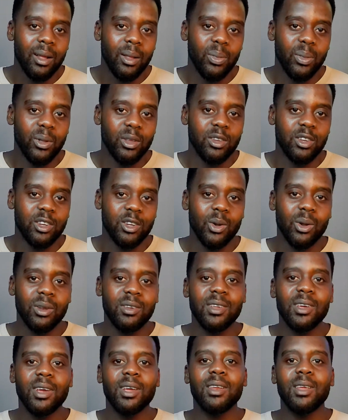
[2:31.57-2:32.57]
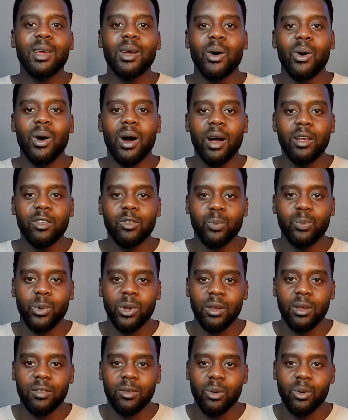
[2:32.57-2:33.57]
The geotechnical
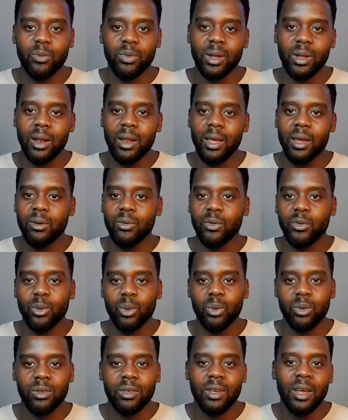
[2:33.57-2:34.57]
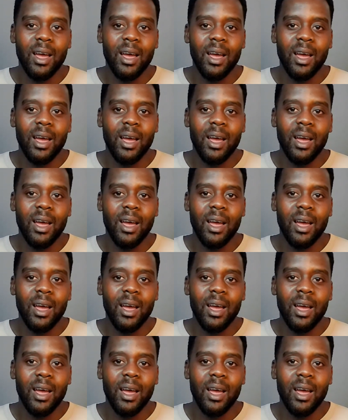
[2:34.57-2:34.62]
aspects of the landfills